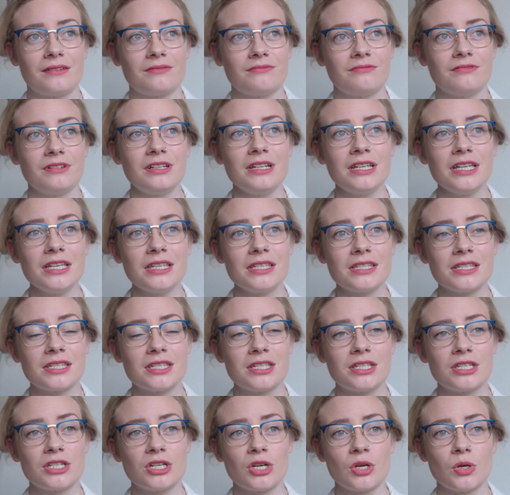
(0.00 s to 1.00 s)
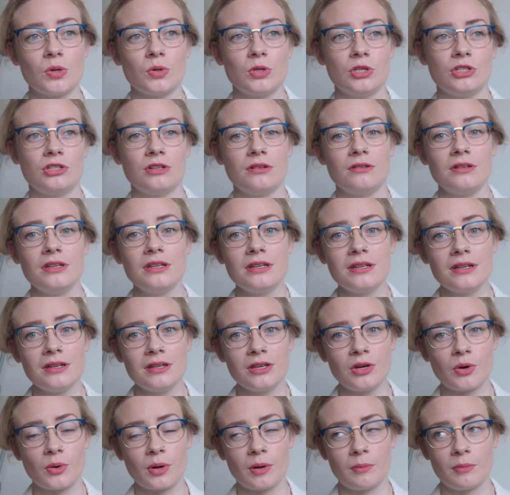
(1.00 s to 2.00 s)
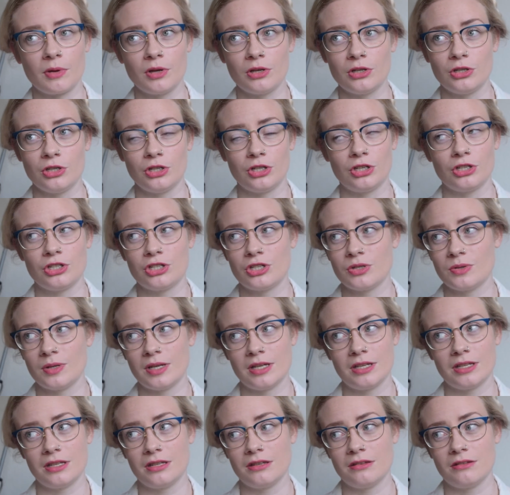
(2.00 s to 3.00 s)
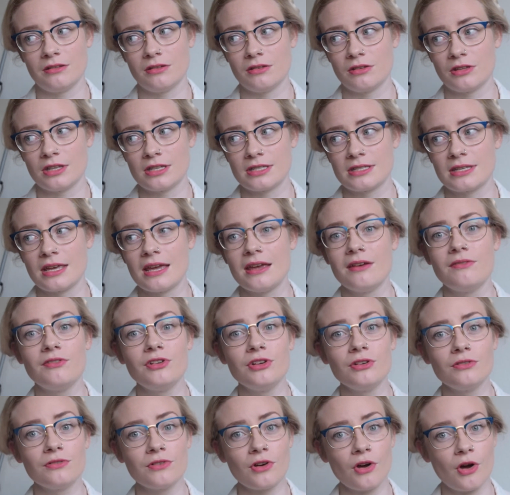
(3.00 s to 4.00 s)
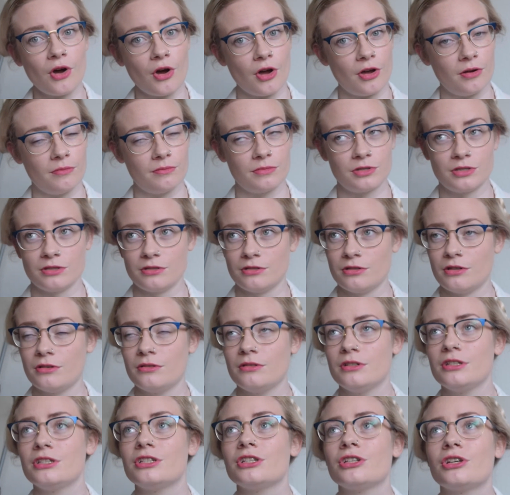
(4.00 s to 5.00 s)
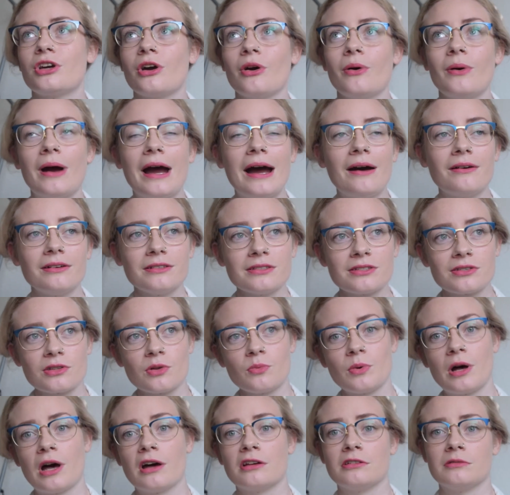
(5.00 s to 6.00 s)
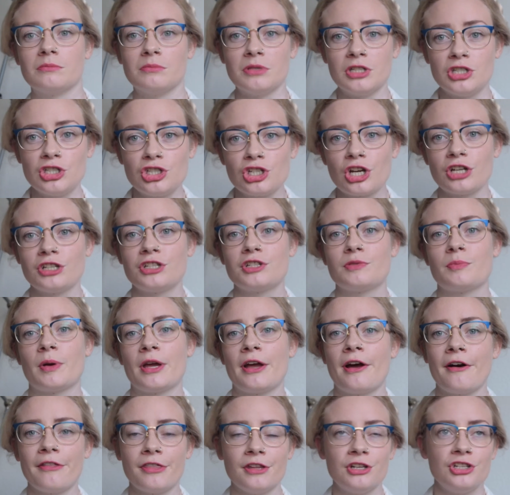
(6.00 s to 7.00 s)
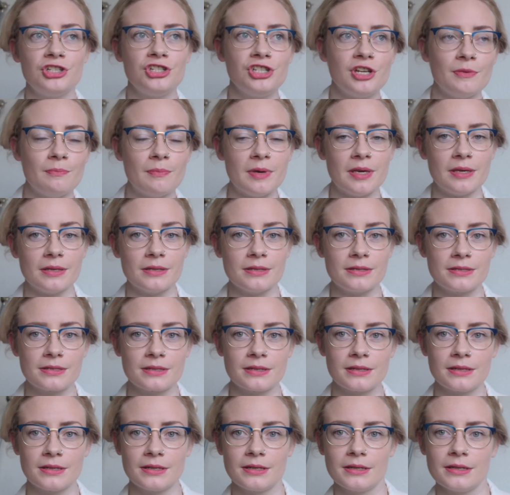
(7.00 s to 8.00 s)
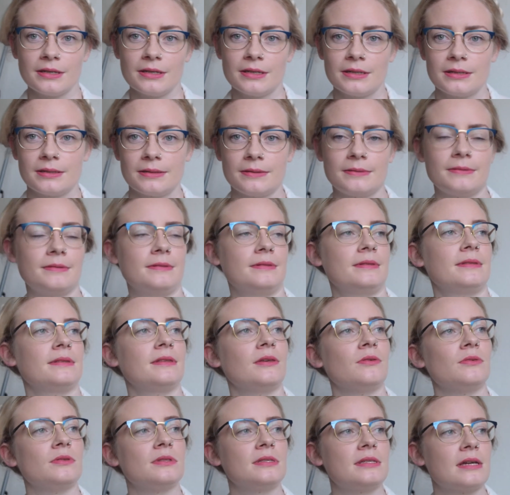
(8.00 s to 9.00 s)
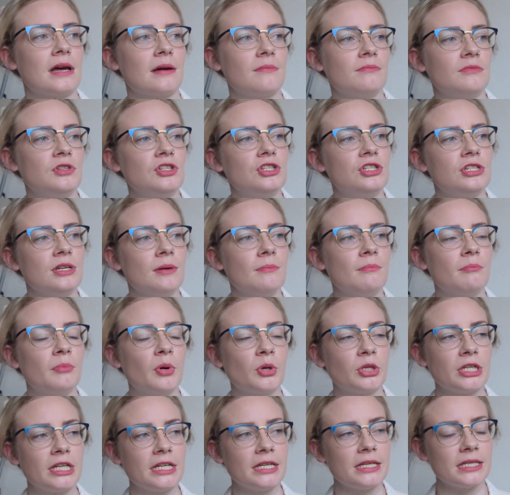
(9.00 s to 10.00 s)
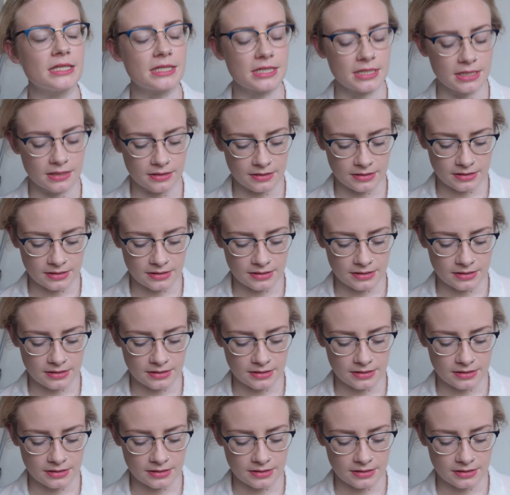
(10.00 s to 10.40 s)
Really easy to do. You don't need any equipment. You can do it in the safety of your homes. Don't need to go out into the world and be judged by other gymmies. Those damn gym bodies.